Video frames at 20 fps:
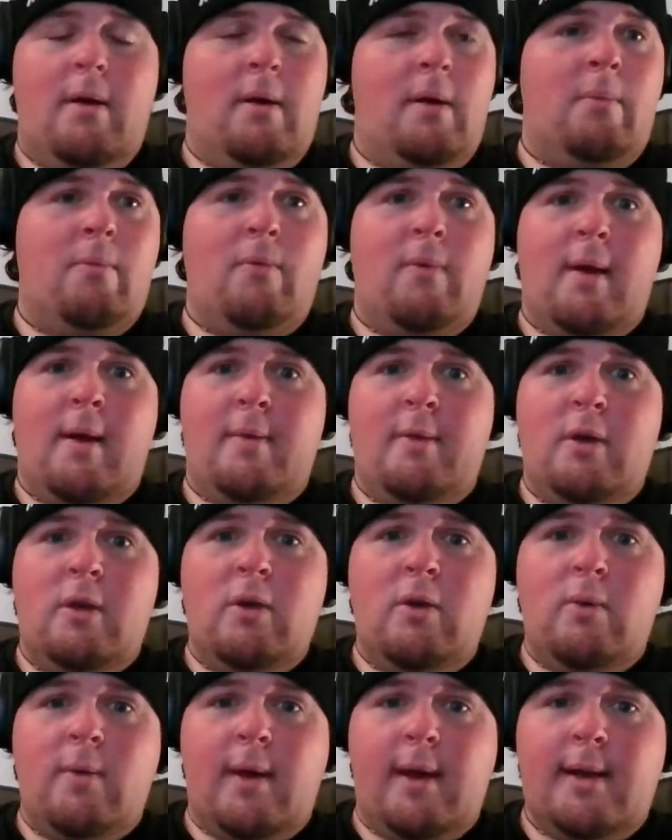um, around the
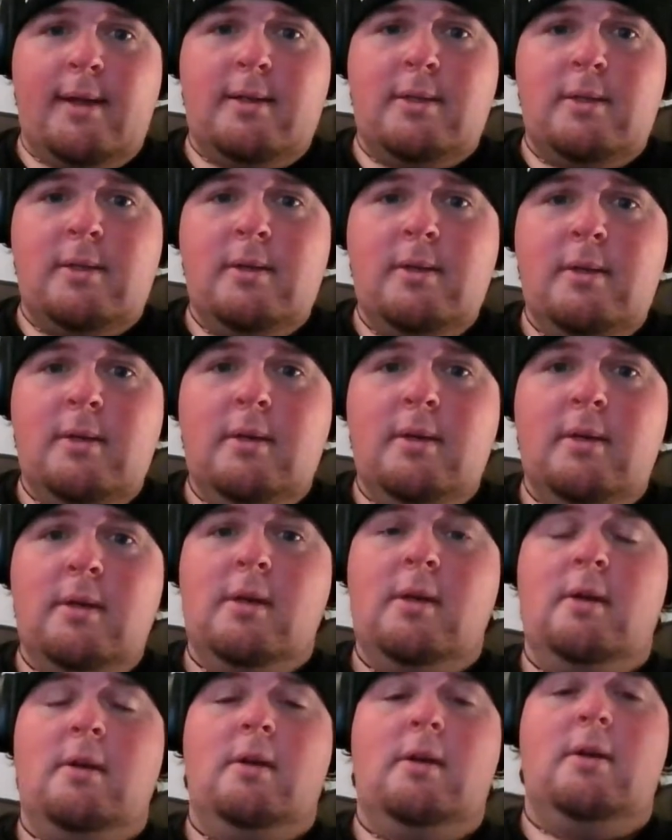U.S.
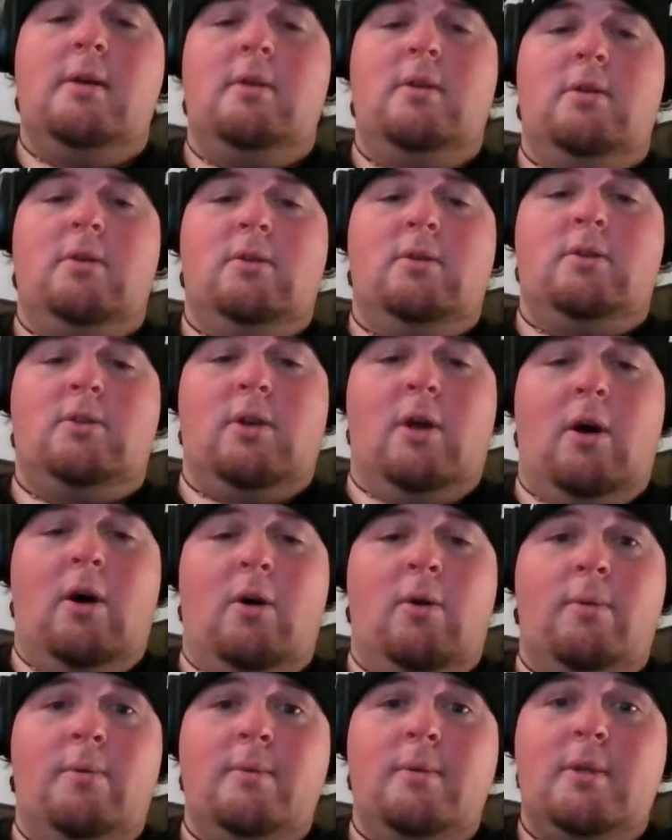
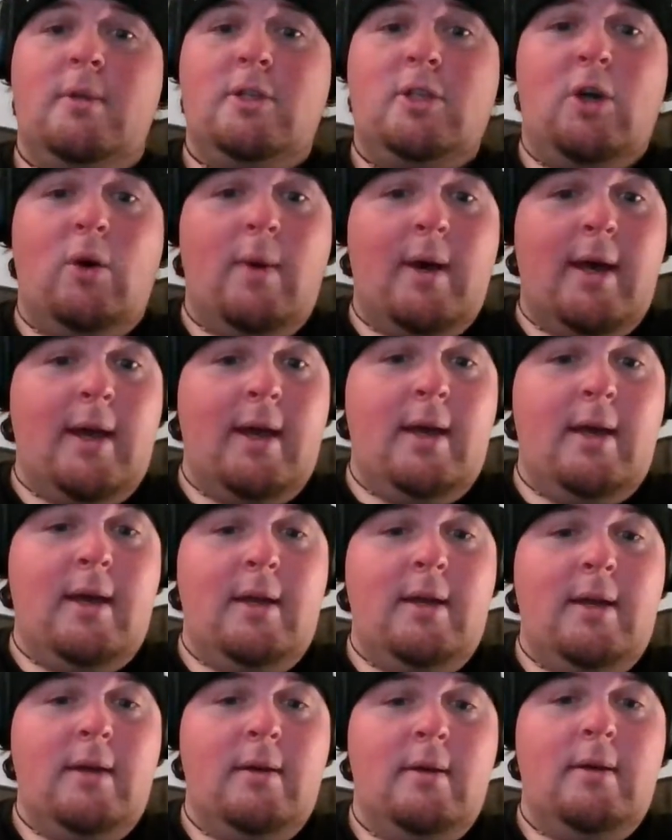So let's go
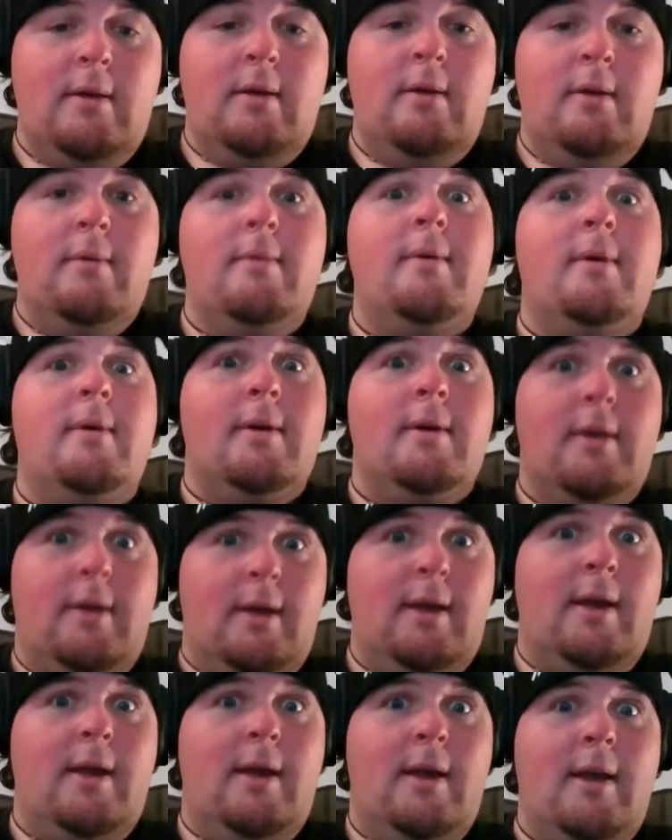ahead
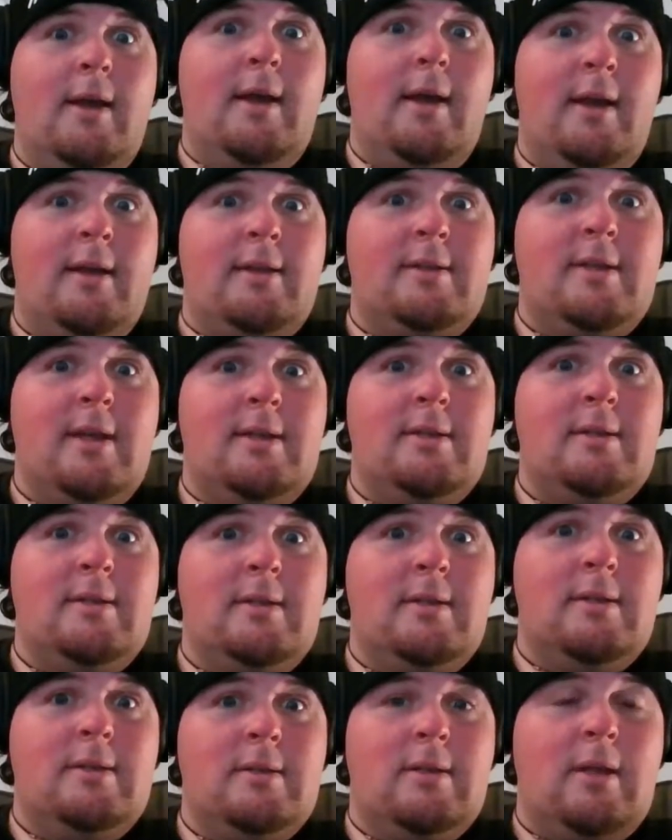and taste
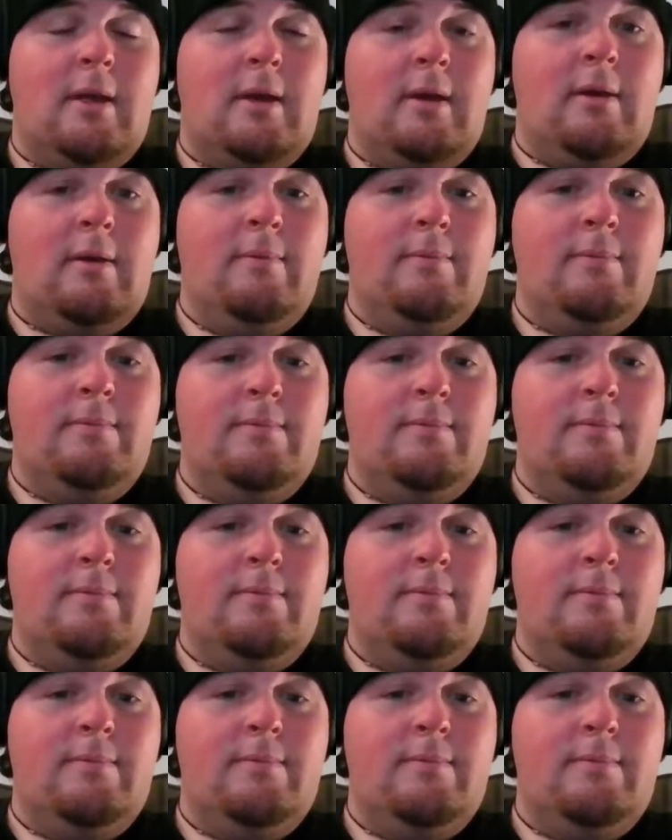this thing.